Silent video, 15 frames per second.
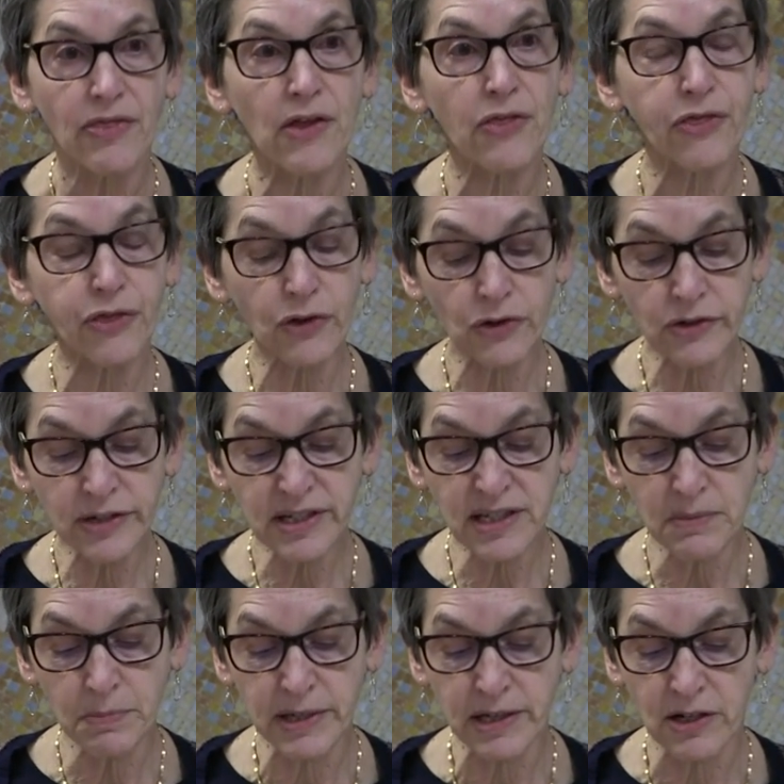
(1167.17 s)
The third
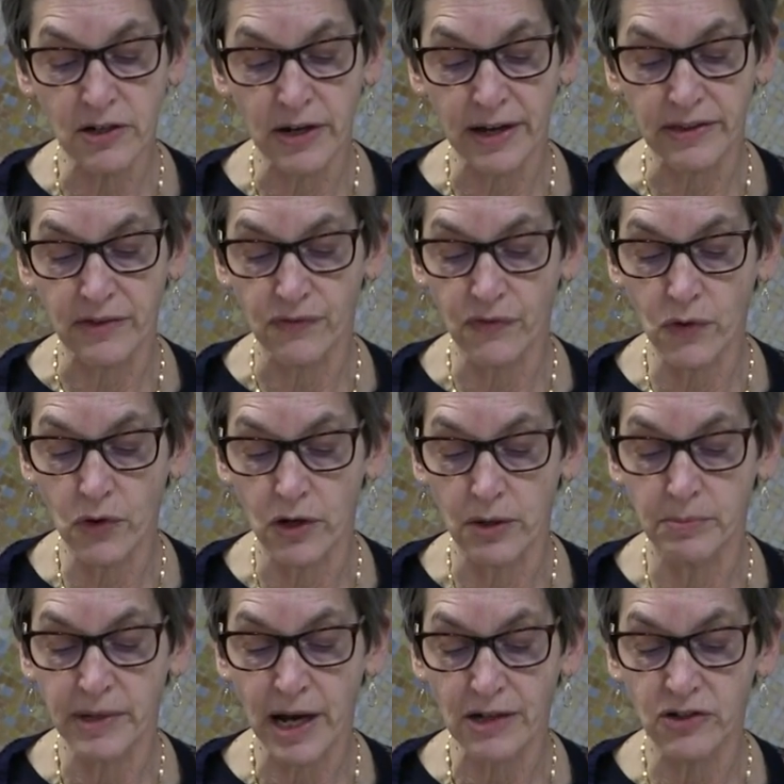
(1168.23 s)
speaker at the
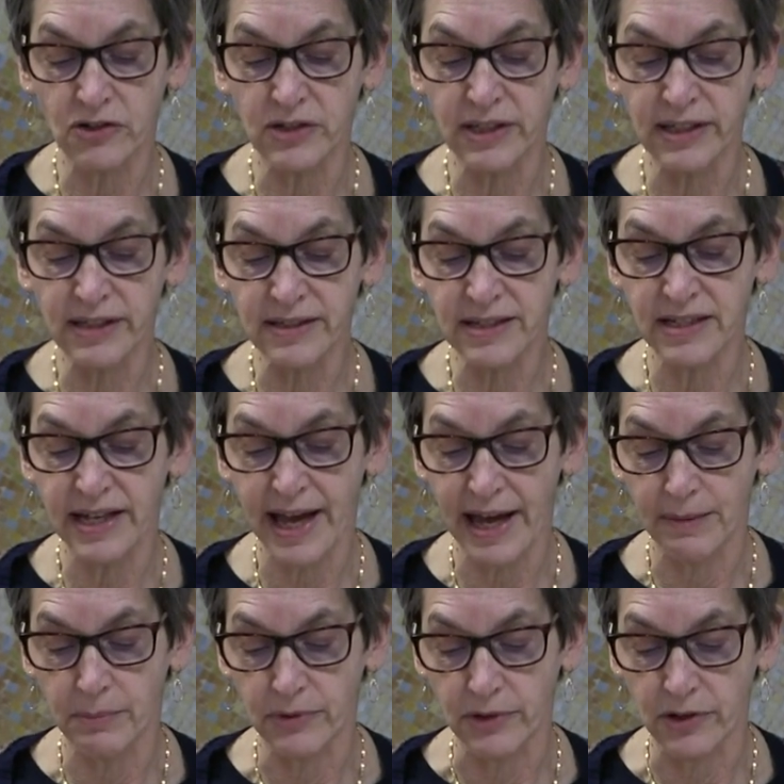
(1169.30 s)
forum, Dr. Niels
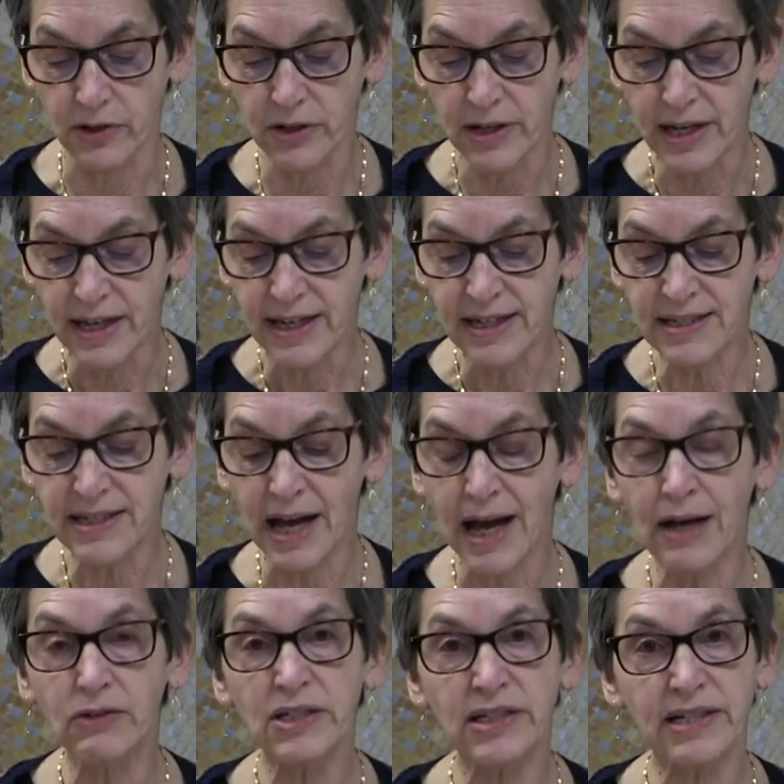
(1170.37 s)
Danberger, is
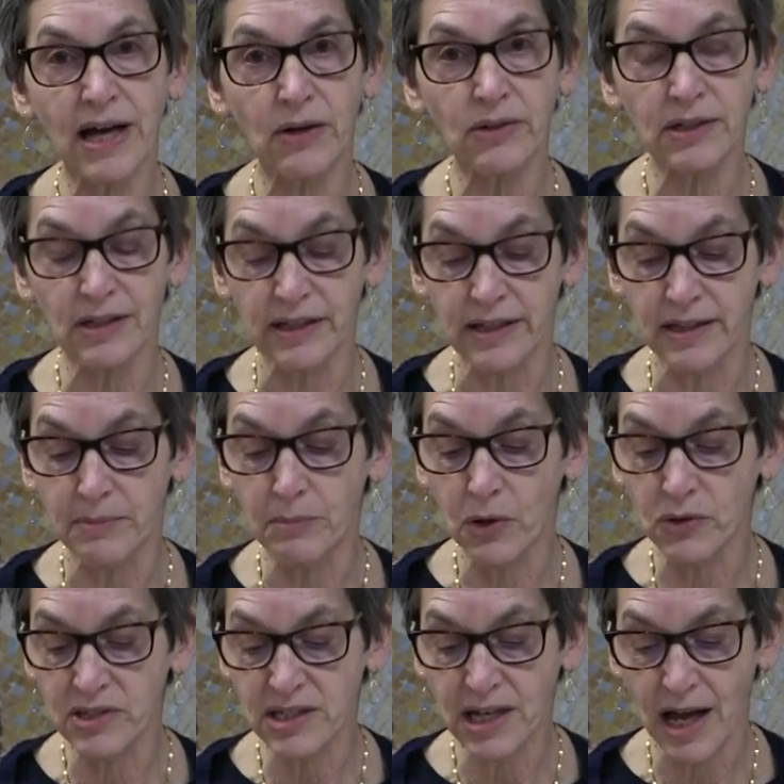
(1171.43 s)
undoubtedly the
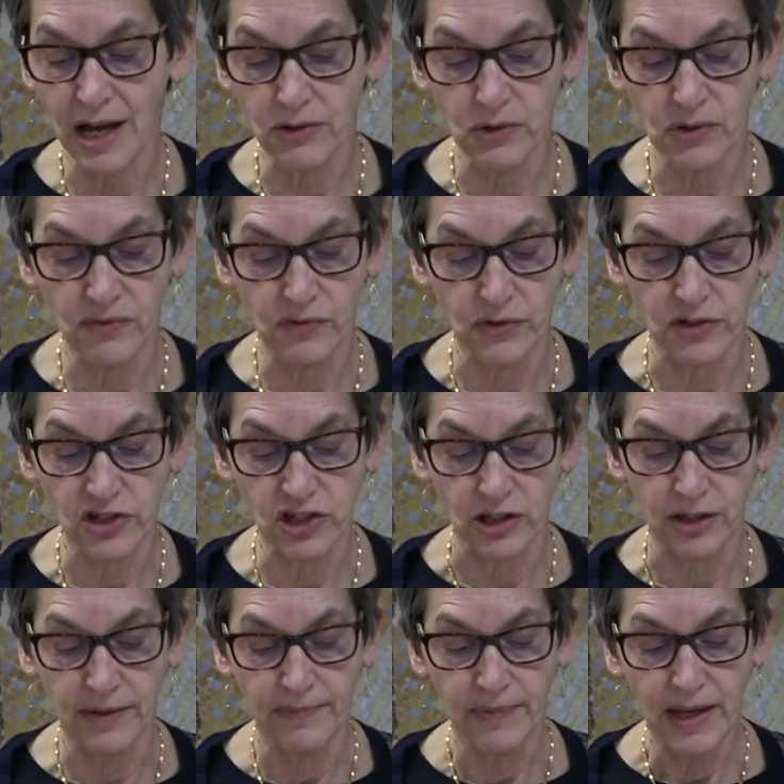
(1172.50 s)
most
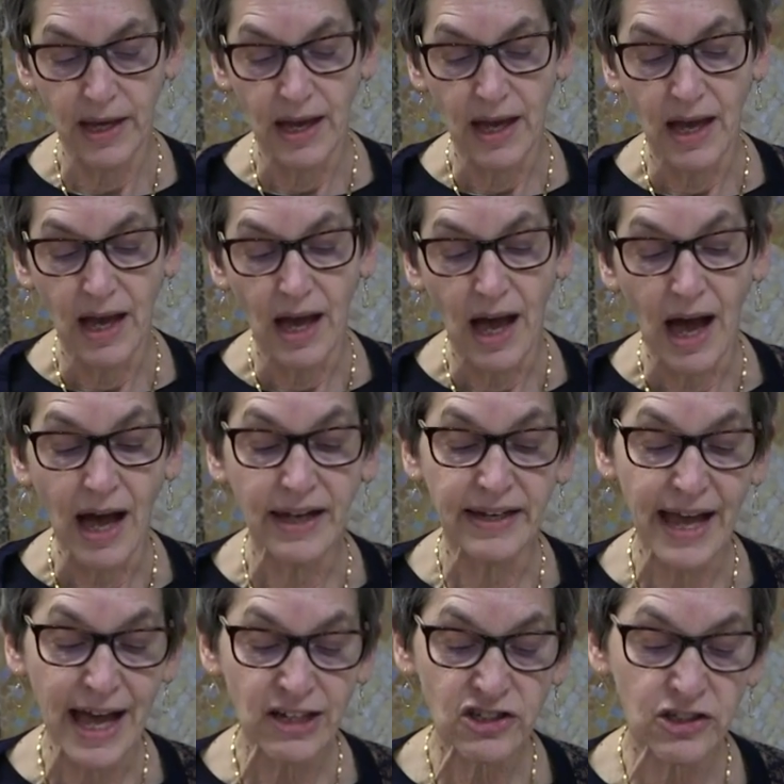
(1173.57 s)
controversial. A
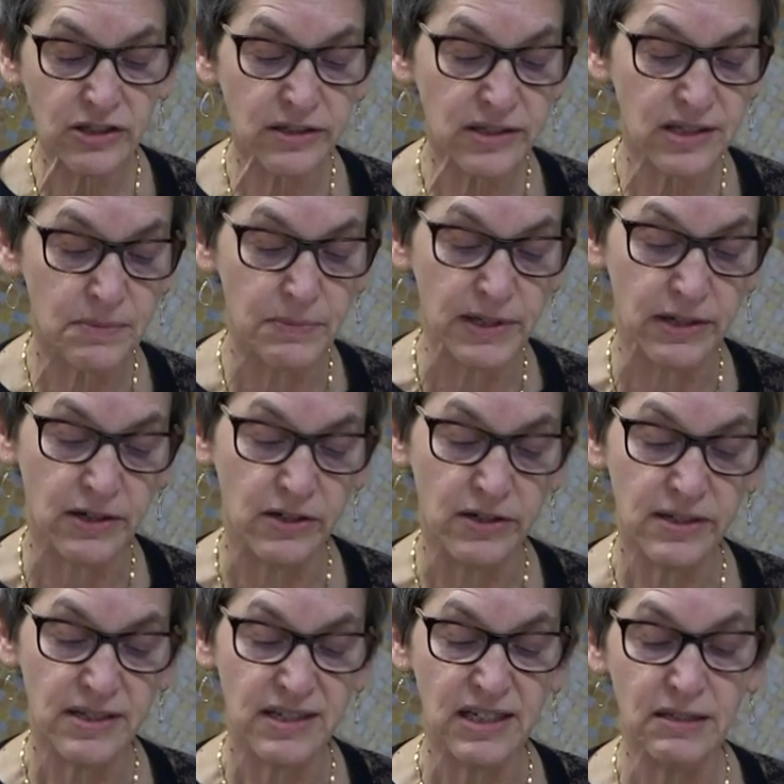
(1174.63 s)
national
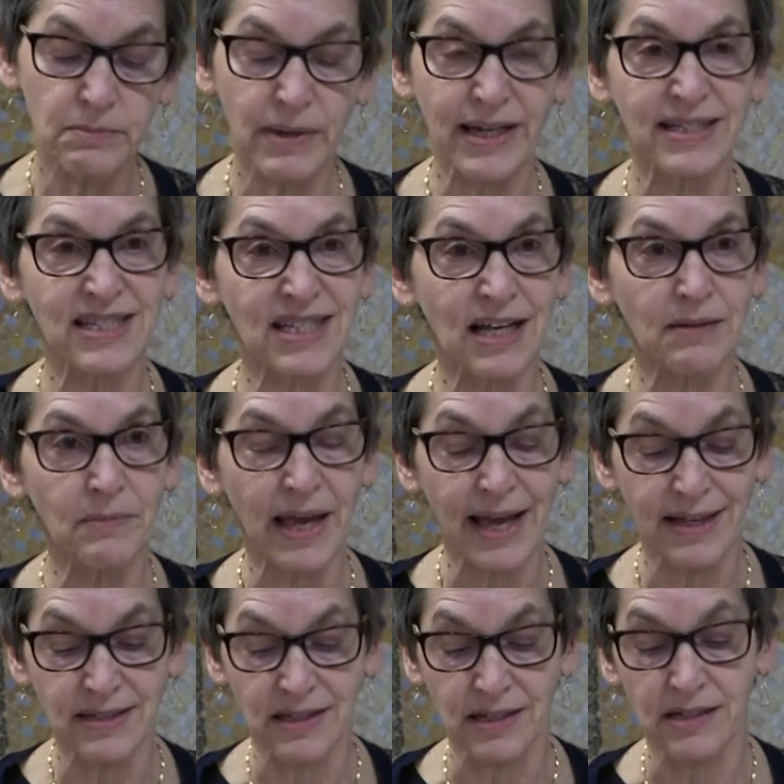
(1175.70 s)
speaker, seen by some
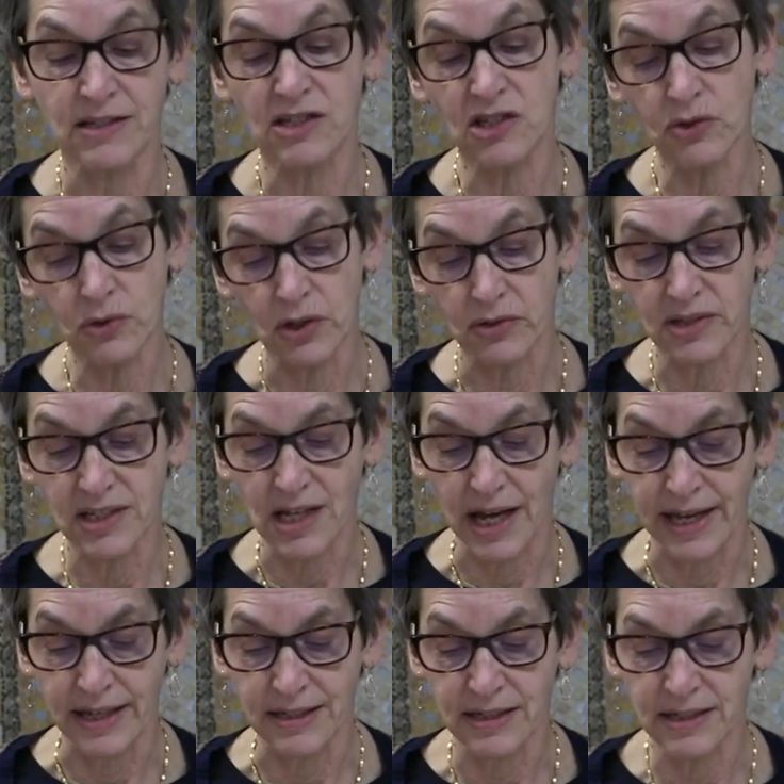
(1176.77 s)
as a
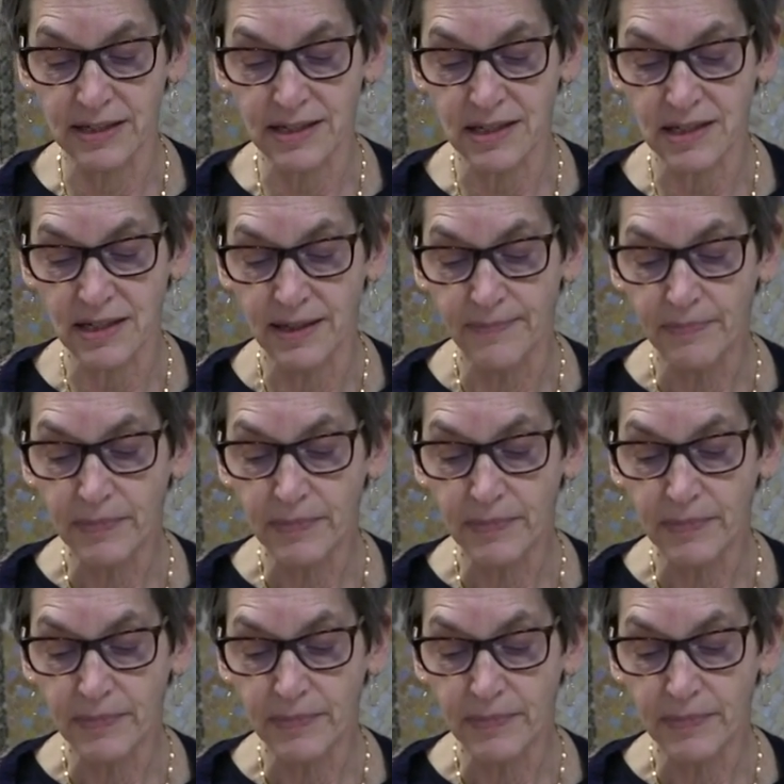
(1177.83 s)
pseudoscientist,